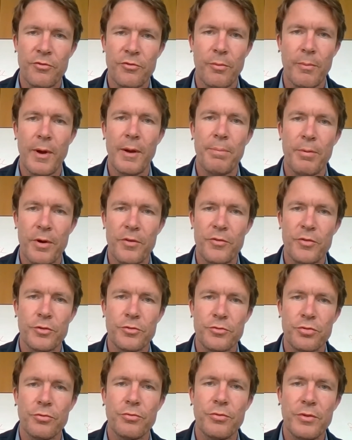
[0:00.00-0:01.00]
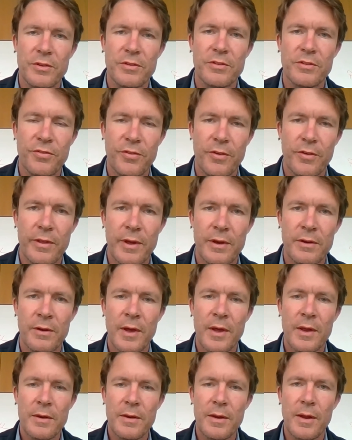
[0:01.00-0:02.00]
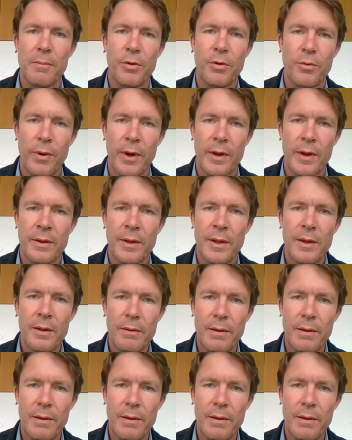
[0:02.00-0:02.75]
From my point of view, two reasons for that. Number one,